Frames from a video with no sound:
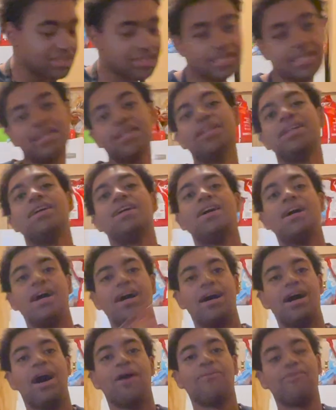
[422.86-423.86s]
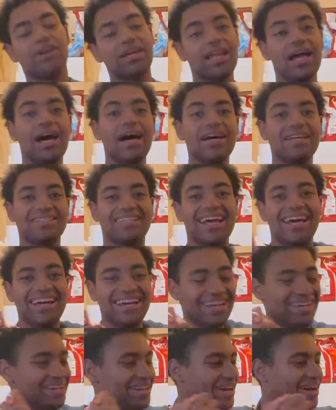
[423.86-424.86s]
did, I realized
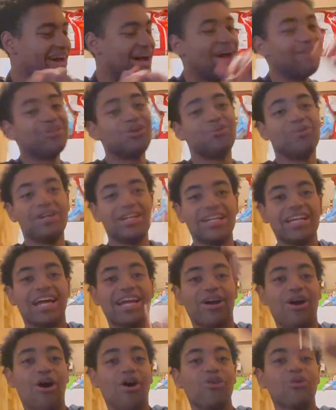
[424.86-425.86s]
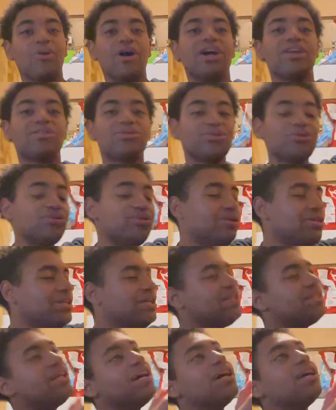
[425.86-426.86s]
after reading like all the way through
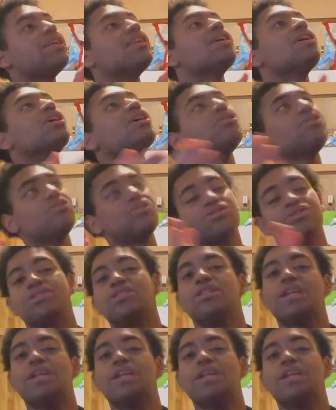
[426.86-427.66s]
that you should